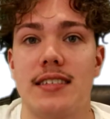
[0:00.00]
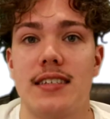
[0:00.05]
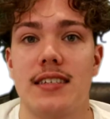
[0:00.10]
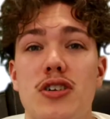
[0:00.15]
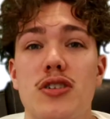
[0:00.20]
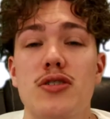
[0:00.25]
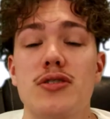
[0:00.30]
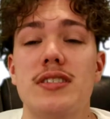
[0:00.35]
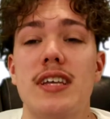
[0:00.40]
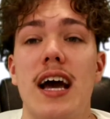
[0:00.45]
So
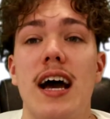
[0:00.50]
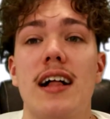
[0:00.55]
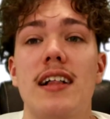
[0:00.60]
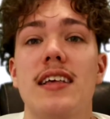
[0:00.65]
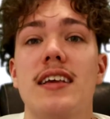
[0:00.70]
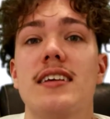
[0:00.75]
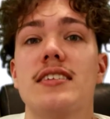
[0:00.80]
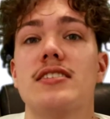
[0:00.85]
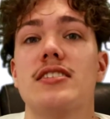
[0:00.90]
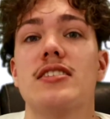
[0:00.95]
our new
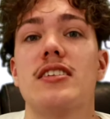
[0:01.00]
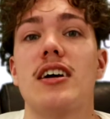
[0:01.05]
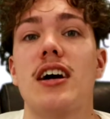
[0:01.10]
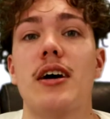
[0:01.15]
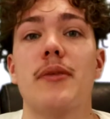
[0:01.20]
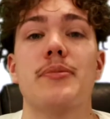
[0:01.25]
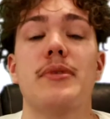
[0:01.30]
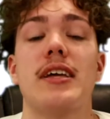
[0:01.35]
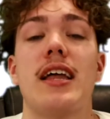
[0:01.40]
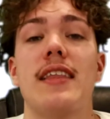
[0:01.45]
tally is going to
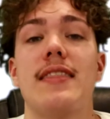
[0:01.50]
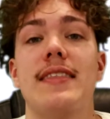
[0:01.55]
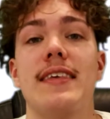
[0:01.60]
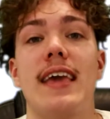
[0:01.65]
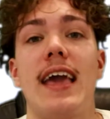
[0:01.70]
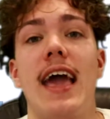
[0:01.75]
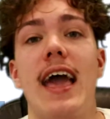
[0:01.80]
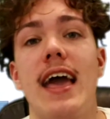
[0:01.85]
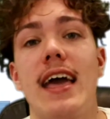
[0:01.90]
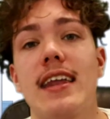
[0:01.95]
update at
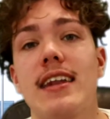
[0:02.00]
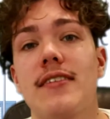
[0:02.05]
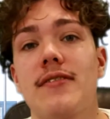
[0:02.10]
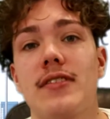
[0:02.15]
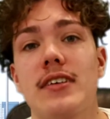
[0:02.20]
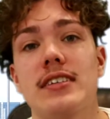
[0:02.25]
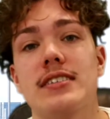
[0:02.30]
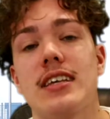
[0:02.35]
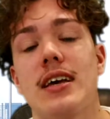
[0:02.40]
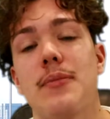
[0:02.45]
the end
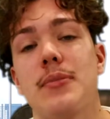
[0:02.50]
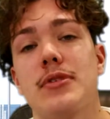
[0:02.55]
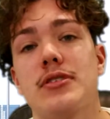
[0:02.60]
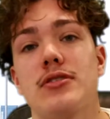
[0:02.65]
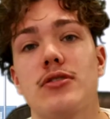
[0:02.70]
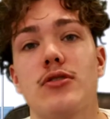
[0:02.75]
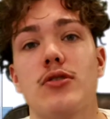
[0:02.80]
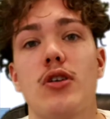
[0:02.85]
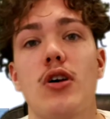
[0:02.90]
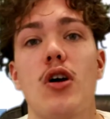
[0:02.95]
of this
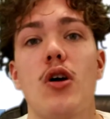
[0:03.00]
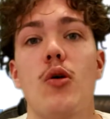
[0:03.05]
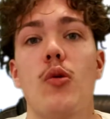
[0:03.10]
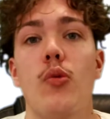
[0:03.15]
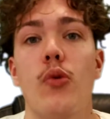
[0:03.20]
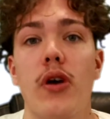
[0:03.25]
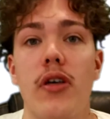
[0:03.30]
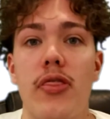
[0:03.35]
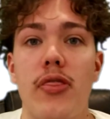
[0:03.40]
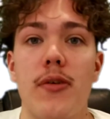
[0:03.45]
episode
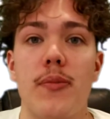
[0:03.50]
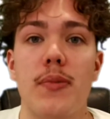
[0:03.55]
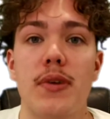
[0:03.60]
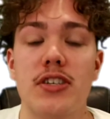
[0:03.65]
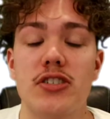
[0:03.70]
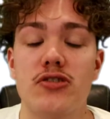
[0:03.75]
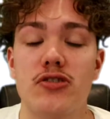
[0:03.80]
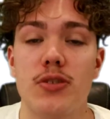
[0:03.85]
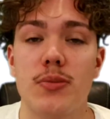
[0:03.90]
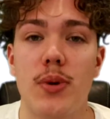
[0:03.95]
with the
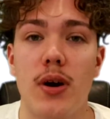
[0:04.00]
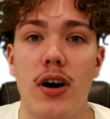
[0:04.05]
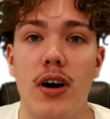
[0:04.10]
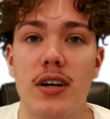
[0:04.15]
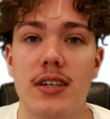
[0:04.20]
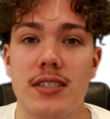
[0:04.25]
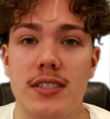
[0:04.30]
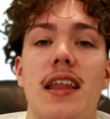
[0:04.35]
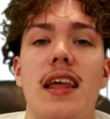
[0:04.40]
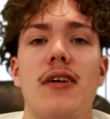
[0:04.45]
mystery
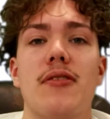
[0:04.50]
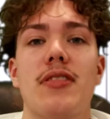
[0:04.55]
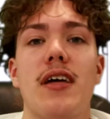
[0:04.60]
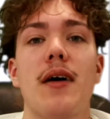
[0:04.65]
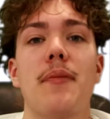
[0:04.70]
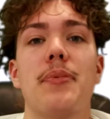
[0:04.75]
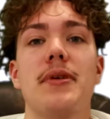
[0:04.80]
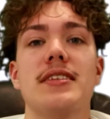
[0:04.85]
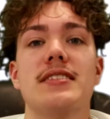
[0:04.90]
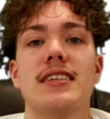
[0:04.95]
box. And yeah, with
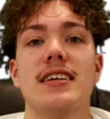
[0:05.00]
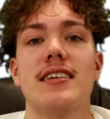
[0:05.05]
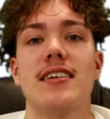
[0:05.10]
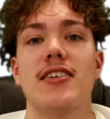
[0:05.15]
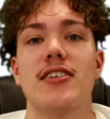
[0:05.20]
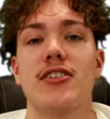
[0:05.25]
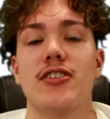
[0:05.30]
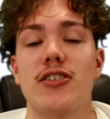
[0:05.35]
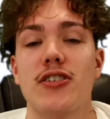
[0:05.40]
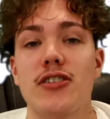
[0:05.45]
that being said,
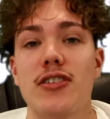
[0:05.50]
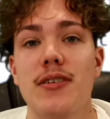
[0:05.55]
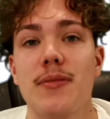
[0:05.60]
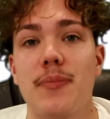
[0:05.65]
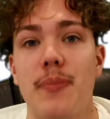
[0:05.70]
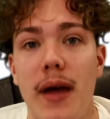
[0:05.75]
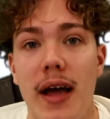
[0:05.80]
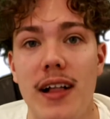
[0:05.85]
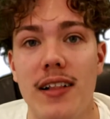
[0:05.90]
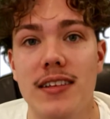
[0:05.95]
our
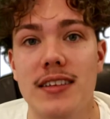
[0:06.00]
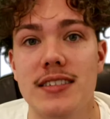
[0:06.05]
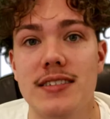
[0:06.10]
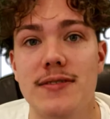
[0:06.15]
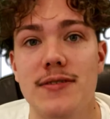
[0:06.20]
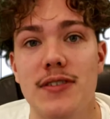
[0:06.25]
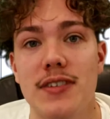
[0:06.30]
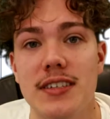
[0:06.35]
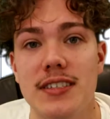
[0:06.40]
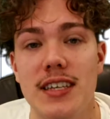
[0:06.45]
current
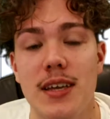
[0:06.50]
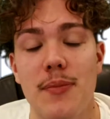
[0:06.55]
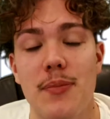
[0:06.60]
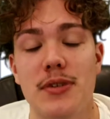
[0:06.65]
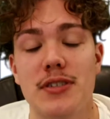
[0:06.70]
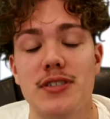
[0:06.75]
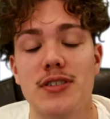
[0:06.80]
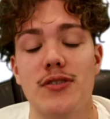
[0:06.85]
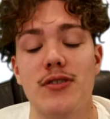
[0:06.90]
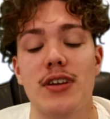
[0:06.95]
balance for this
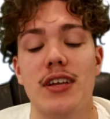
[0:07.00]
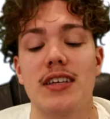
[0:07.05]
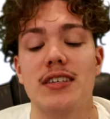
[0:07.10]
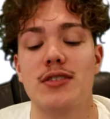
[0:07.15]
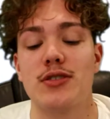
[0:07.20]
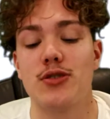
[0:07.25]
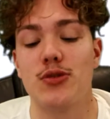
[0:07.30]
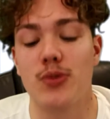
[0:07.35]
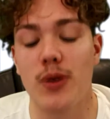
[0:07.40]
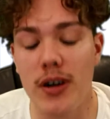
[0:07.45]
episode
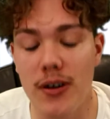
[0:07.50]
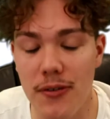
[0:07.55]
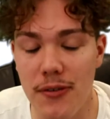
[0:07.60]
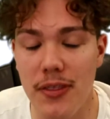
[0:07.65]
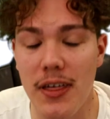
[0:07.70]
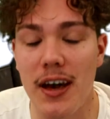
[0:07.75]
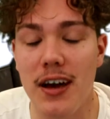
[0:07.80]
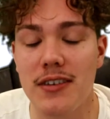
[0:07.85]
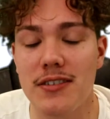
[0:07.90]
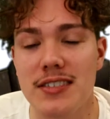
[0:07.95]
is
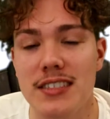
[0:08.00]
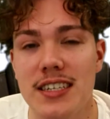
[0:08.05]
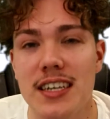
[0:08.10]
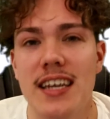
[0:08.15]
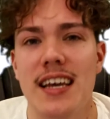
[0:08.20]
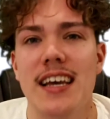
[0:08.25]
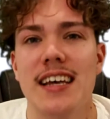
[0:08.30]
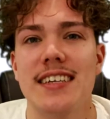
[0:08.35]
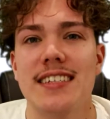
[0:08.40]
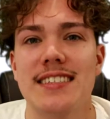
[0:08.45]

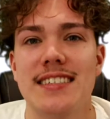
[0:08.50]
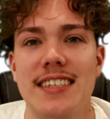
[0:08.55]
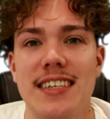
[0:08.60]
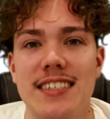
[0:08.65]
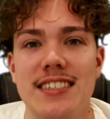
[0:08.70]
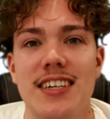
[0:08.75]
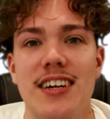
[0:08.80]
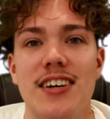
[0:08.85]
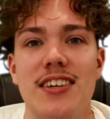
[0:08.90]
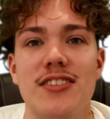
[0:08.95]

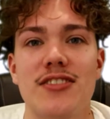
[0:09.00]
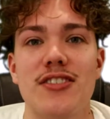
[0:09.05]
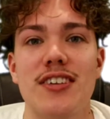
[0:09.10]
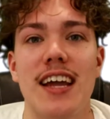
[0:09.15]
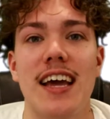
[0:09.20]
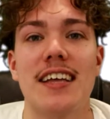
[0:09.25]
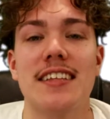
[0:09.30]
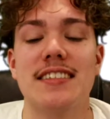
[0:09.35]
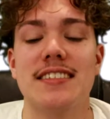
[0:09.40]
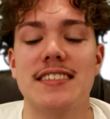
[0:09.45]

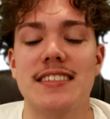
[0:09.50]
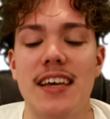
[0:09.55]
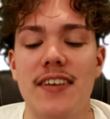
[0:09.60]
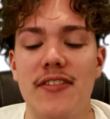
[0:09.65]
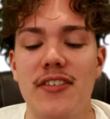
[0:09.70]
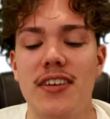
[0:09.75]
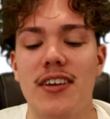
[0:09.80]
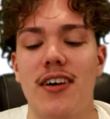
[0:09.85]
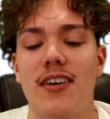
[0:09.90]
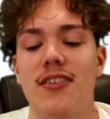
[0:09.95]

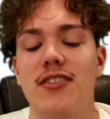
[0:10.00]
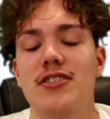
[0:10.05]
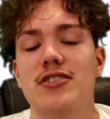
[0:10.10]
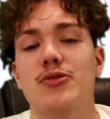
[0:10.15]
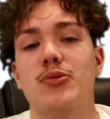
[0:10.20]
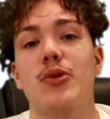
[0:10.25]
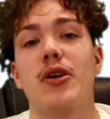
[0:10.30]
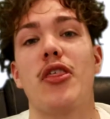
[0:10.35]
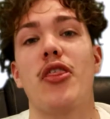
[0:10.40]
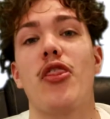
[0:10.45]

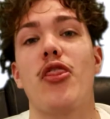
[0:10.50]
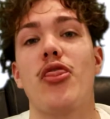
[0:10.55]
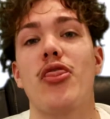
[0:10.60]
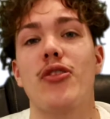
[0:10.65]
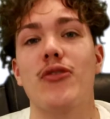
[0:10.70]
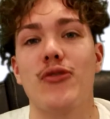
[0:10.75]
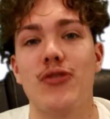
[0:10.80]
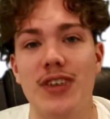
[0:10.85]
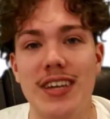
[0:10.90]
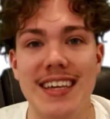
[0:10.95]
$12,607 with
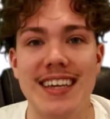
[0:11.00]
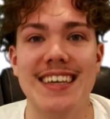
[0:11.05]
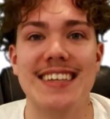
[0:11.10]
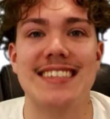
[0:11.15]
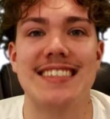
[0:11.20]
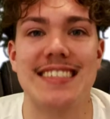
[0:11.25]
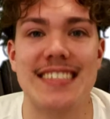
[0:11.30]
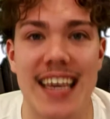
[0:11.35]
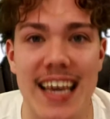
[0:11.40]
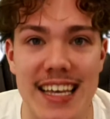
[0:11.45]
3
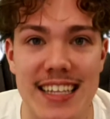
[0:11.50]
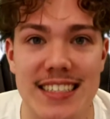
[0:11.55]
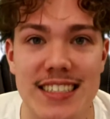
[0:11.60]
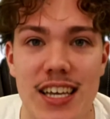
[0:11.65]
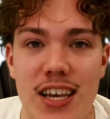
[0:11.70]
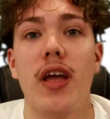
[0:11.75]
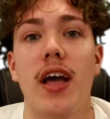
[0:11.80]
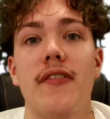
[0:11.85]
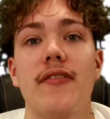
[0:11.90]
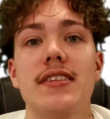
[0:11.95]

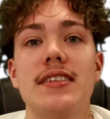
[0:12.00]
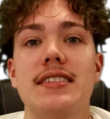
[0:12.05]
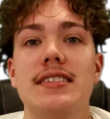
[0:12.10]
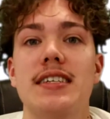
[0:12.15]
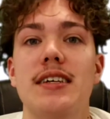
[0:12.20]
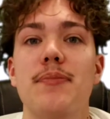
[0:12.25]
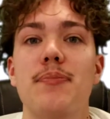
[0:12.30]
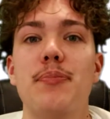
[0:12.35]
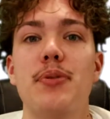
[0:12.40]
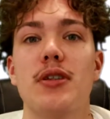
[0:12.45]
cents. We haven't
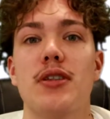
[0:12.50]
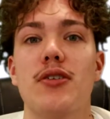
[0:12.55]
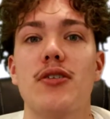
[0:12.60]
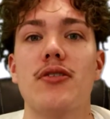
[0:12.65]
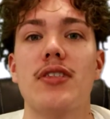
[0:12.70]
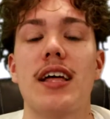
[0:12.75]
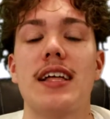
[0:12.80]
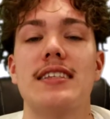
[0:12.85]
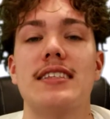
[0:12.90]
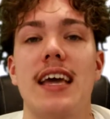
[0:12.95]
dipped
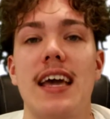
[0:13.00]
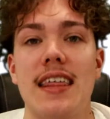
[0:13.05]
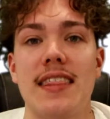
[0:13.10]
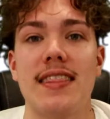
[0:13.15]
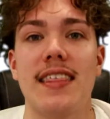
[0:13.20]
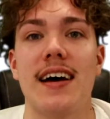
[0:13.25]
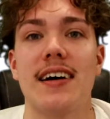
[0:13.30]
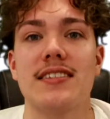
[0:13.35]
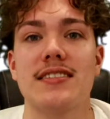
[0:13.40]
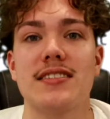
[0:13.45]
below that
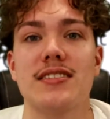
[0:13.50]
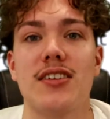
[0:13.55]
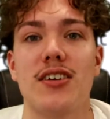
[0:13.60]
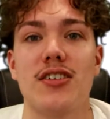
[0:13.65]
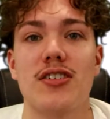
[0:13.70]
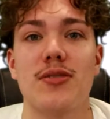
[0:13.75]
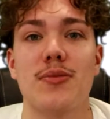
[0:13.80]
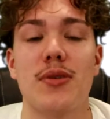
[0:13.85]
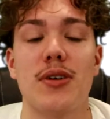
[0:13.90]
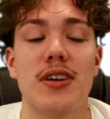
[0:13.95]

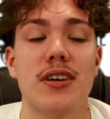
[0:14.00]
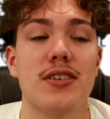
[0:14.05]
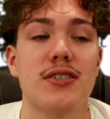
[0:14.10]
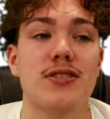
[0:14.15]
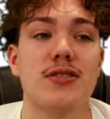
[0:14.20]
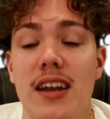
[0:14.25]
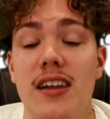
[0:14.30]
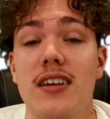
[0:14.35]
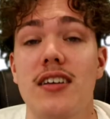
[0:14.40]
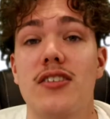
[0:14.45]
$10,000 mark
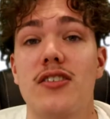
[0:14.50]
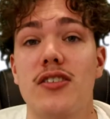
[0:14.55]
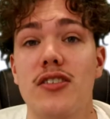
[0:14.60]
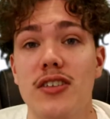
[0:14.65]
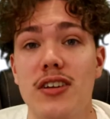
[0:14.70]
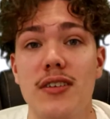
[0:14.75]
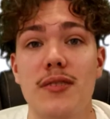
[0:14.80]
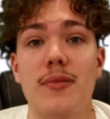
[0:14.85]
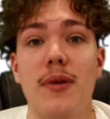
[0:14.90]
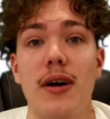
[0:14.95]
in a
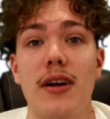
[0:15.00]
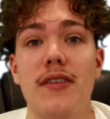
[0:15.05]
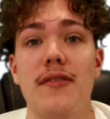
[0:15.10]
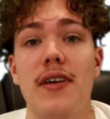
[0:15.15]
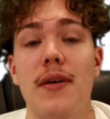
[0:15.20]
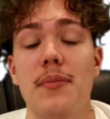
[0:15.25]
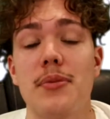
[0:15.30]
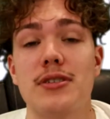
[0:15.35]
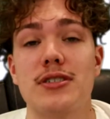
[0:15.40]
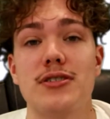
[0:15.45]
good amount
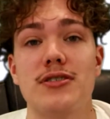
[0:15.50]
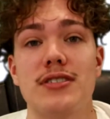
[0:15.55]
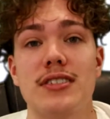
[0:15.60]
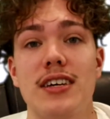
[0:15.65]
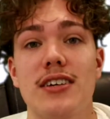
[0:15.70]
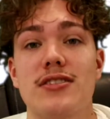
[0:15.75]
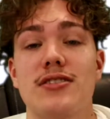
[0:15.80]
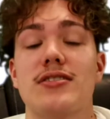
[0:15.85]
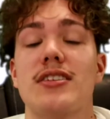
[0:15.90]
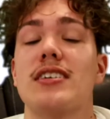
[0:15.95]
of episodes
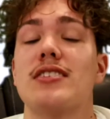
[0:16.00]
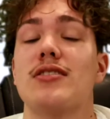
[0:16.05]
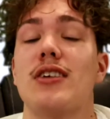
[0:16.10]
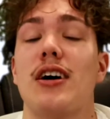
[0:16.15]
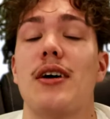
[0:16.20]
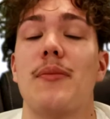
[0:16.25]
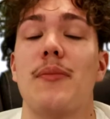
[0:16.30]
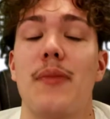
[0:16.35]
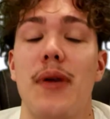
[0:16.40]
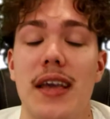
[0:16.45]
now, so that's
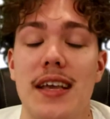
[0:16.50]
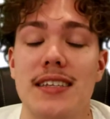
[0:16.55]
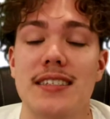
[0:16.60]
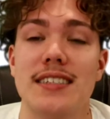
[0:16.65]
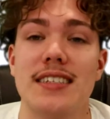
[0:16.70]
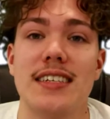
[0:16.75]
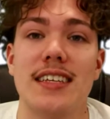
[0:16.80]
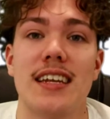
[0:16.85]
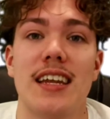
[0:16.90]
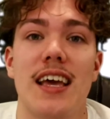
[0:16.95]

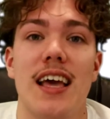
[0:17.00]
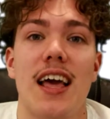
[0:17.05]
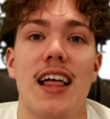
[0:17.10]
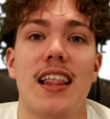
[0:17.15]
amazing.